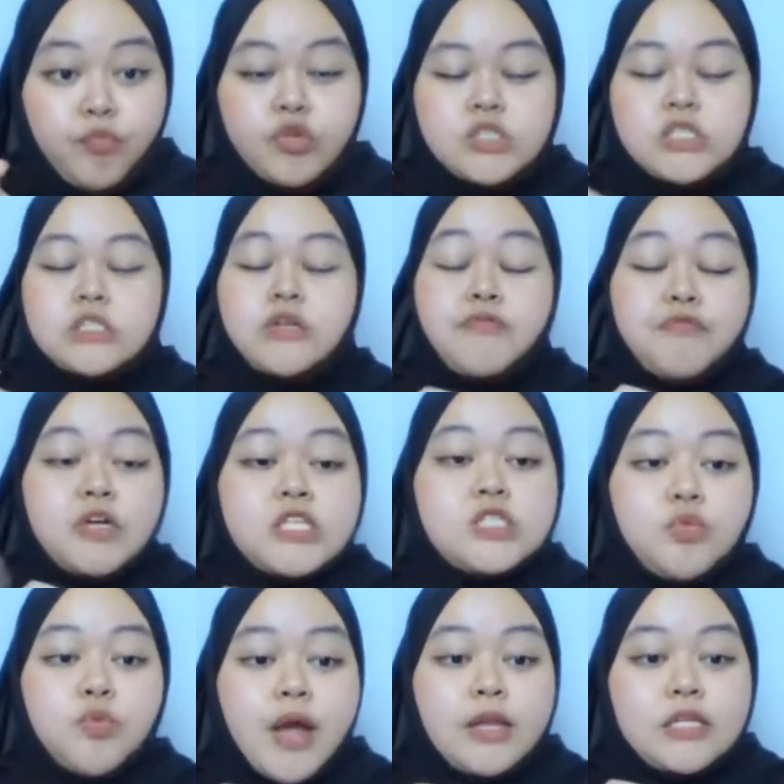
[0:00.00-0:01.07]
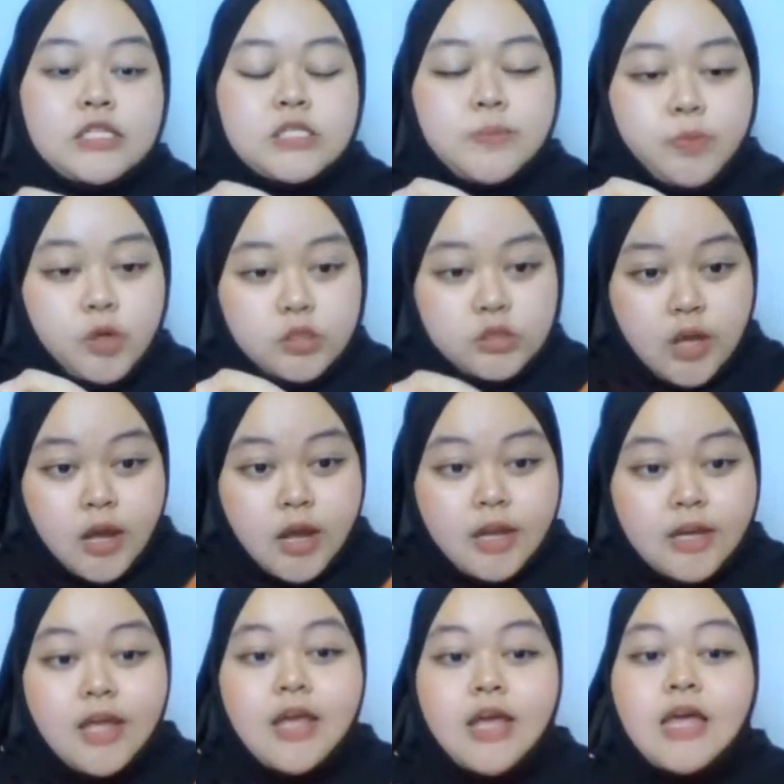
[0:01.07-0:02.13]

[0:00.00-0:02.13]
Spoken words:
which is the first one is proton,